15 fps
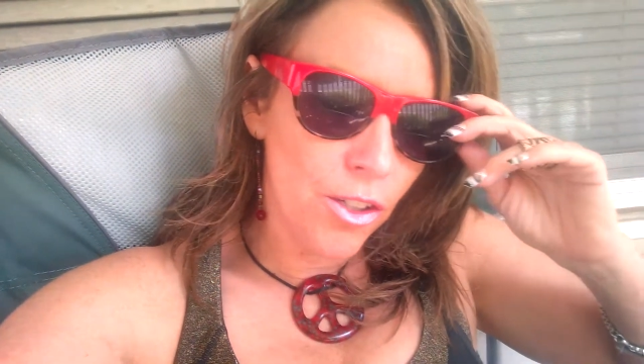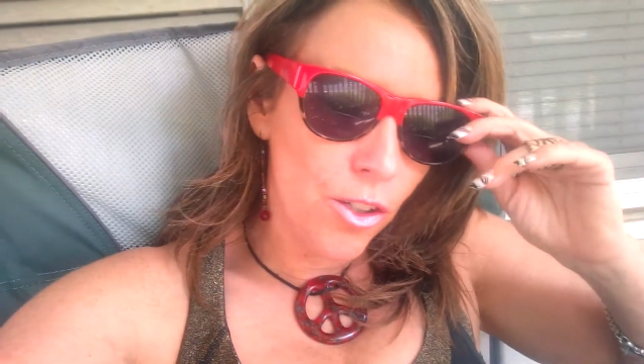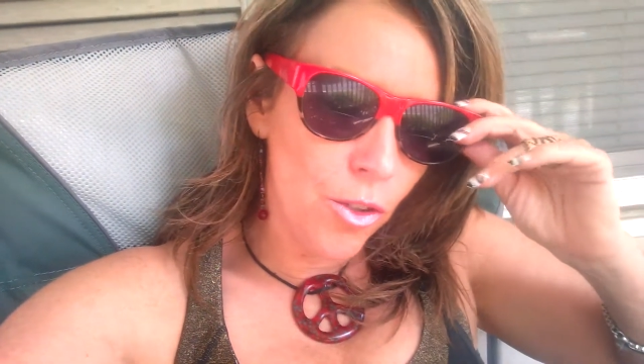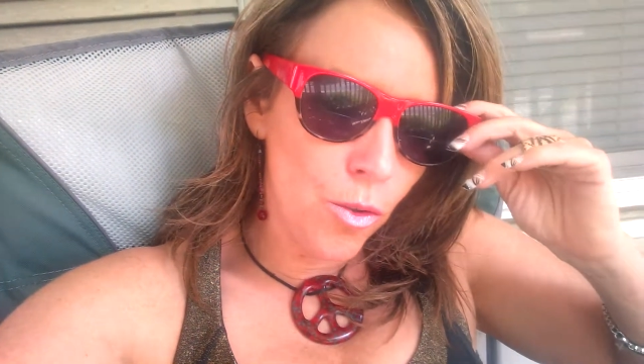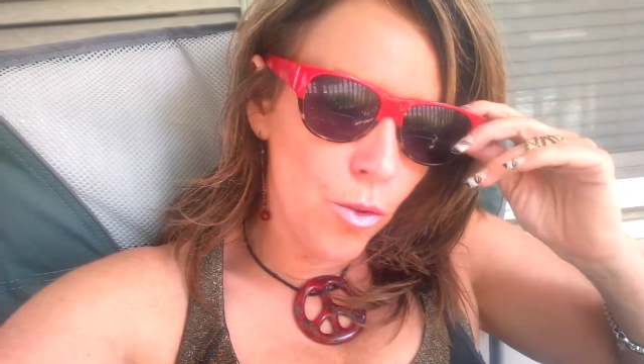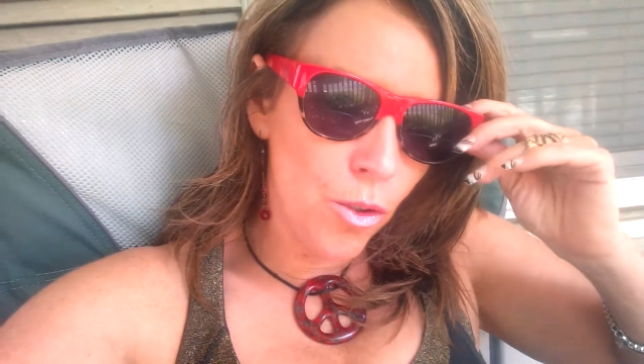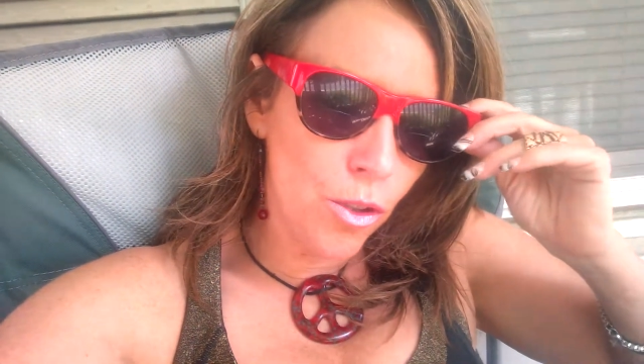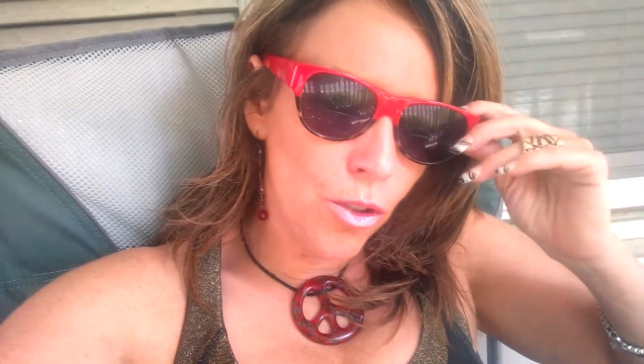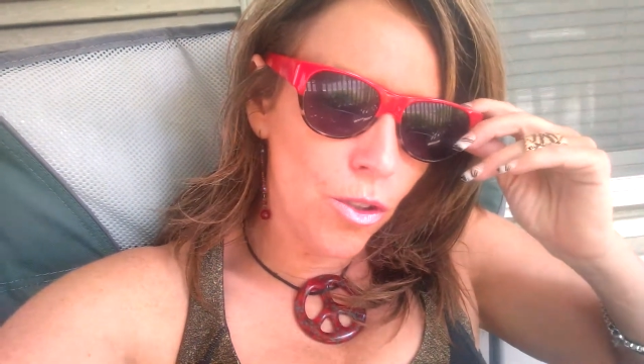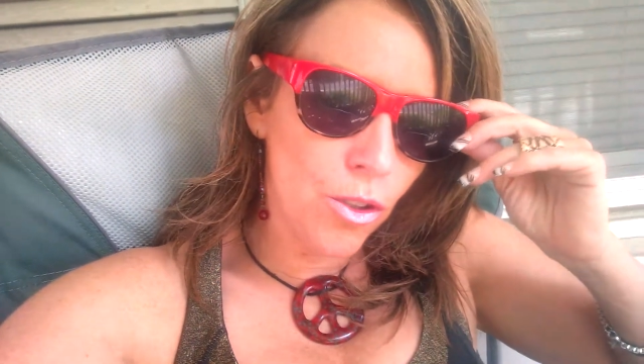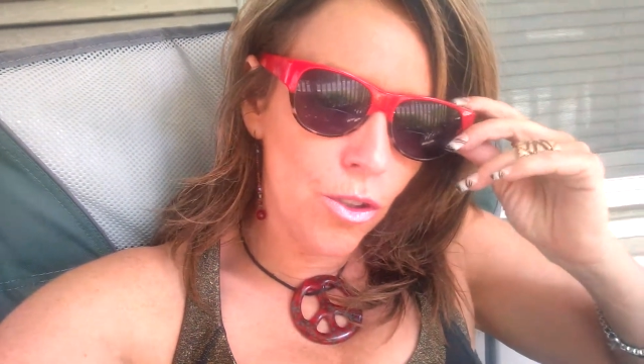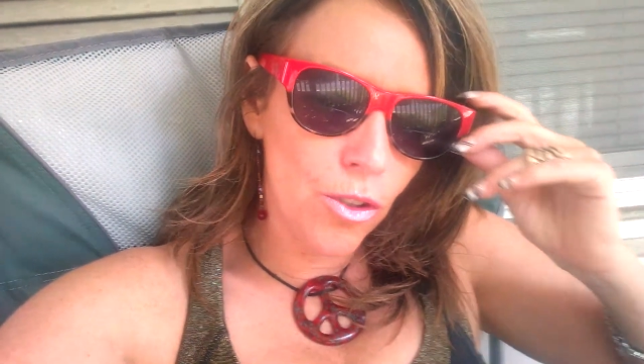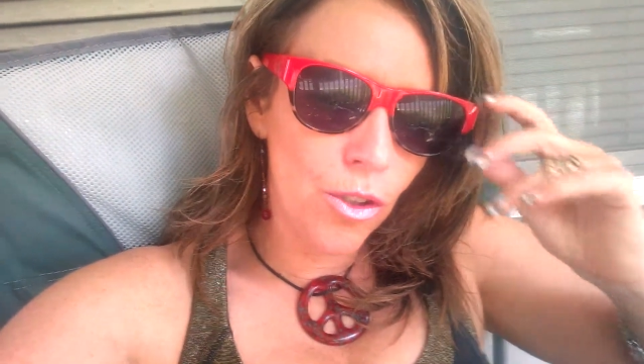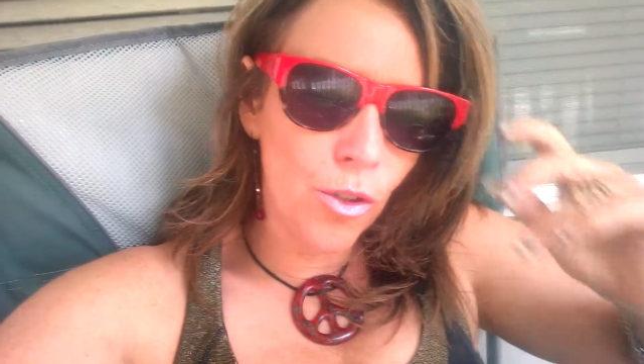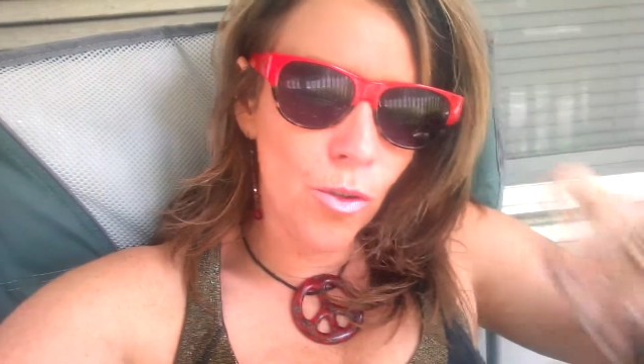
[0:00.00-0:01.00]
you
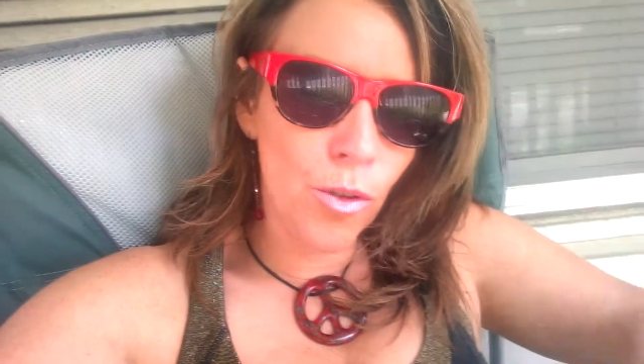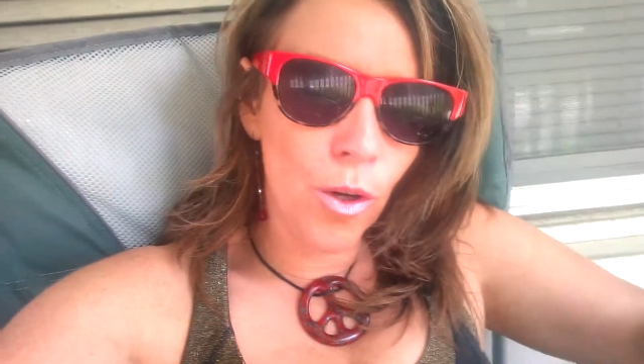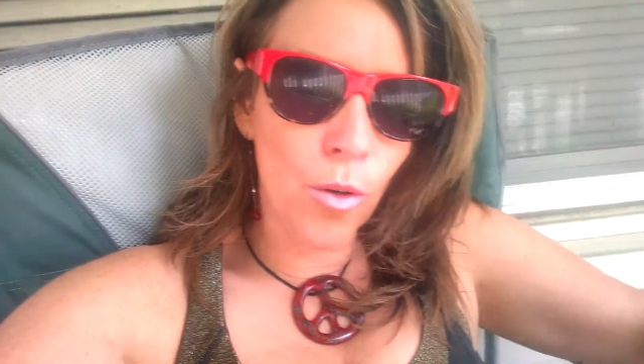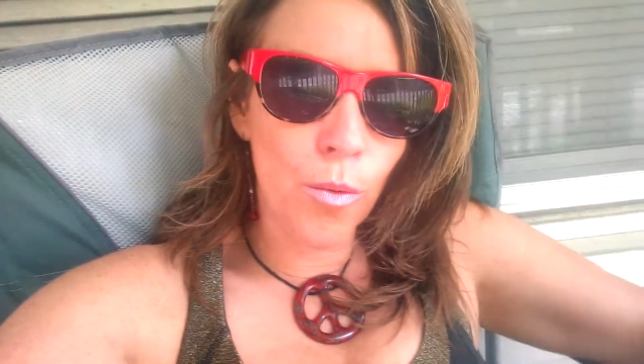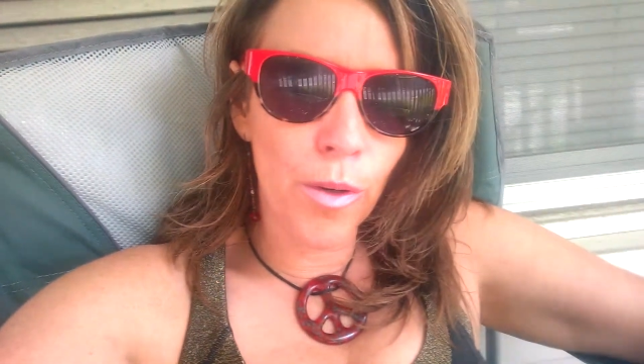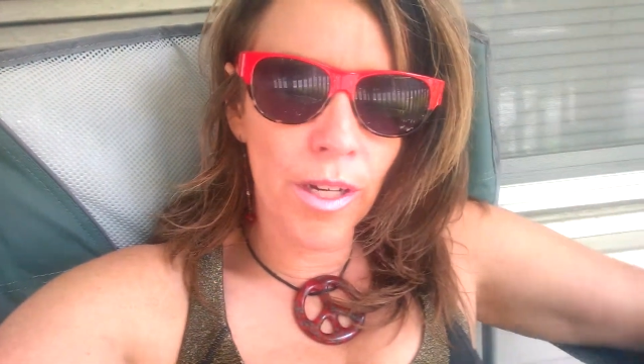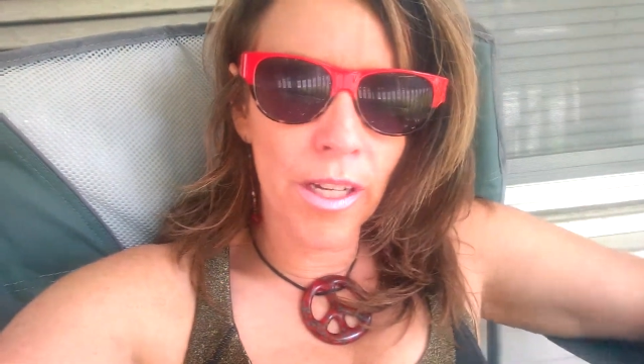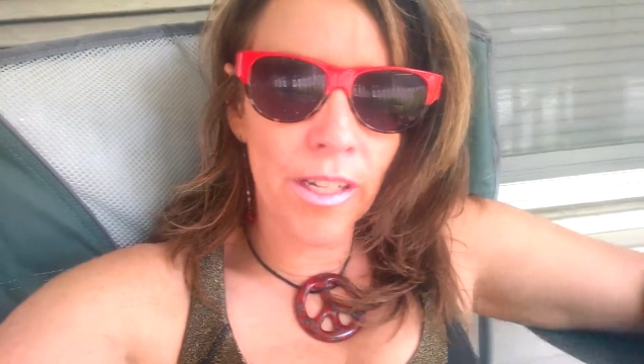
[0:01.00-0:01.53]
you don't want